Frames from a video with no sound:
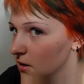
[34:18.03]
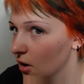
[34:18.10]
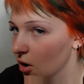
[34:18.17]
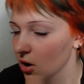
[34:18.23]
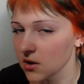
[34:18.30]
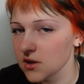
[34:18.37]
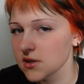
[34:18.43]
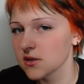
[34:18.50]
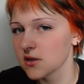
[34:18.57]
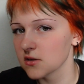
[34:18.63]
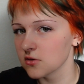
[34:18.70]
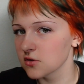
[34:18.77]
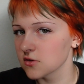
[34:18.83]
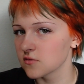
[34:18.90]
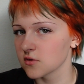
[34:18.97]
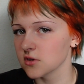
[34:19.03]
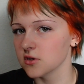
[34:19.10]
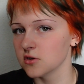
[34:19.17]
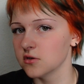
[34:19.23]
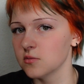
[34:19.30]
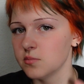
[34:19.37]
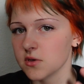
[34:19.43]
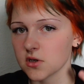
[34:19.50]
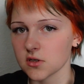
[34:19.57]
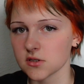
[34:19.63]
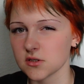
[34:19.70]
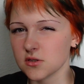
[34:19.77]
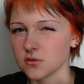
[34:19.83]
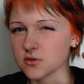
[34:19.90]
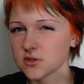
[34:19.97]
honestly looks really good because
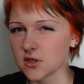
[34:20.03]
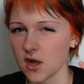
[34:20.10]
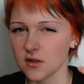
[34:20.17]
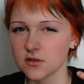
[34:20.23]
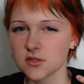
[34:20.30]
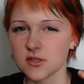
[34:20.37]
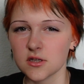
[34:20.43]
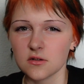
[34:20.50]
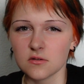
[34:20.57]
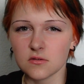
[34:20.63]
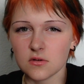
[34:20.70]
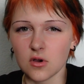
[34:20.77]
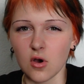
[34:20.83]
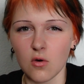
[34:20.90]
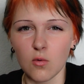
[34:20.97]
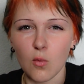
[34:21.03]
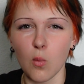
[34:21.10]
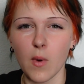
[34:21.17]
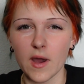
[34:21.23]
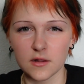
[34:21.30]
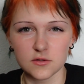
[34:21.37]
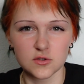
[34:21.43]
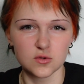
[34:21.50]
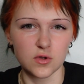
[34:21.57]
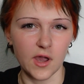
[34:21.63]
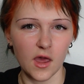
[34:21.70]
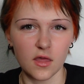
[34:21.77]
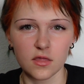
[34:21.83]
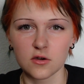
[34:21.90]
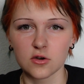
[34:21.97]
those colors, they go well
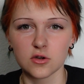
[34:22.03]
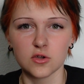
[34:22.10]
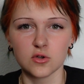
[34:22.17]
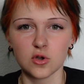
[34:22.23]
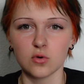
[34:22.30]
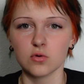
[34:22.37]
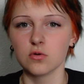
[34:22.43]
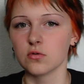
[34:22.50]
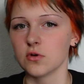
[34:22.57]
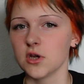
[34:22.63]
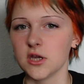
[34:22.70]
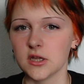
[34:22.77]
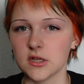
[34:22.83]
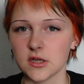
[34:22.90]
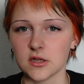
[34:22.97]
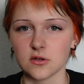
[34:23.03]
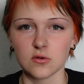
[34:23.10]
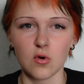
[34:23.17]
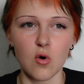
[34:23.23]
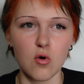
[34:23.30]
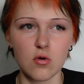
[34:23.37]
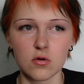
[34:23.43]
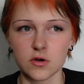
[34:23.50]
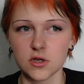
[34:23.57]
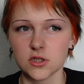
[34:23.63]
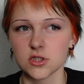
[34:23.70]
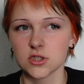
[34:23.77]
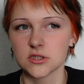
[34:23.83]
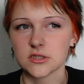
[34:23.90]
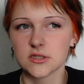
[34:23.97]
together, you know, green and
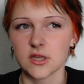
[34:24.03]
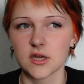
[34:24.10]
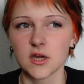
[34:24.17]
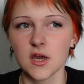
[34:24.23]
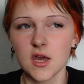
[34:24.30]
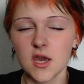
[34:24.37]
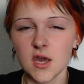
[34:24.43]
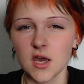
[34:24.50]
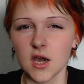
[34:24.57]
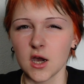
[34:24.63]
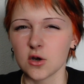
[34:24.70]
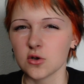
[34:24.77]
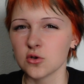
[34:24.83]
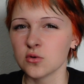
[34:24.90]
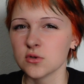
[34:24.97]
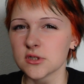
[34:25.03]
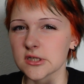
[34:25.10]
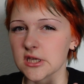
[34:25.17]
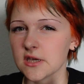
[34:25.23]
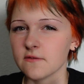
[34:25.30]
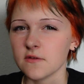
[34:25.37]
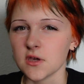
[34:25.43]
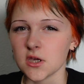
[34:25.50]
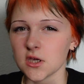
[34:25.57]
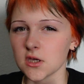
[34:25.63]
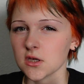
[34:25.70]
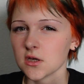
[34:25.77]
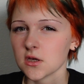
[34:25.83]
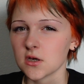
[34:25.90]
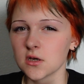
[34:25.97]
orange. It's like, I don't know, it's
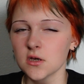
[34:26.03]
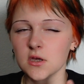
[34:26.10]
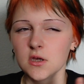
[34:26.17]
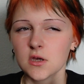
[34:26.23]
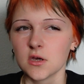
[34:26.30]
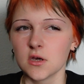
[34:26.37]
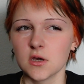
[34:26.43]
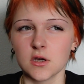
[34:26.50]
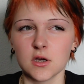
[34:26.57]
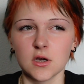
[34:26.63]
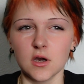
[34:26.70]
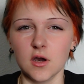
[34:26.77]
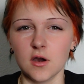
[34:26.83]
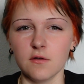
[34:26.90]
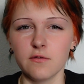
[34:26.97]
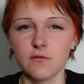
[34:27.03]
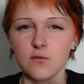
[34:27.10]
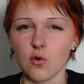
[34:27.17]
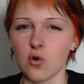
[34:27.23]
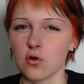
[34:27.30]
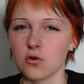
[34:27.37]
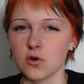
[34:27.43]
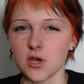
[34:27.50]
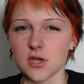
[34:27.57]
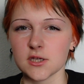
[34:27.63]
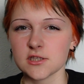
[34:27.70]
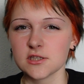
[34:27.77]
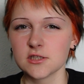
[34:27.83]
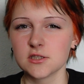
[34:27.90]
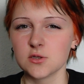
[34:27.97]
giving a
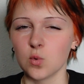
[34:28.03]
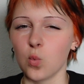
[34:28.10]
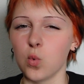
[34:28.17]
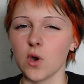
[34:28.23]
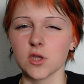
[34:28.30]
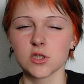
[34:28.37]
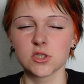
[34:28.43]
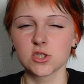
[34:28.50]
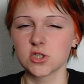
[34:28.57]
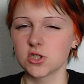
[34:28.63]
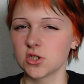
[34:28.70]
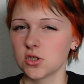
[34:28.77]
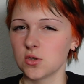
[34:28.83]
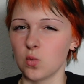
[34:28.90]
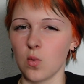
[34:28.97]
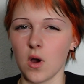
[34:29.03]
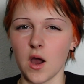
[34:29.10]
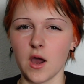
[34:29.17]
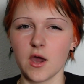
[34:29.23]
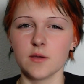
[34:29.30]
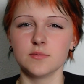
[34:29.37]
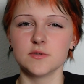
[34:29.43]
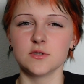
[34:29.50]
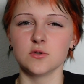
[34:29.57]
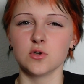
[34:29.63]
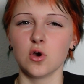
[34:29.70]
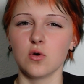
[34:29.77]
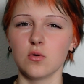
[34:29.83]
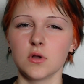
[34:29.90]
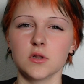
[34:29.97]
forest witch vibes, you
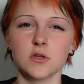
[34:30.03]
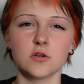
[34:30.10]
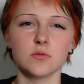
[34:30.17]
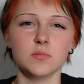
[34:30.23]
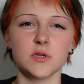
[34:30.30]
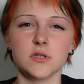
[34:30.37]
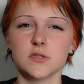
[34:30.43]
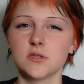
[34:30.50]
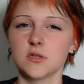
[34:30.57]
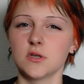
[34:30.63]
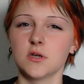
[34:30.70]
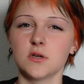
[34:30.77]
know, a little bit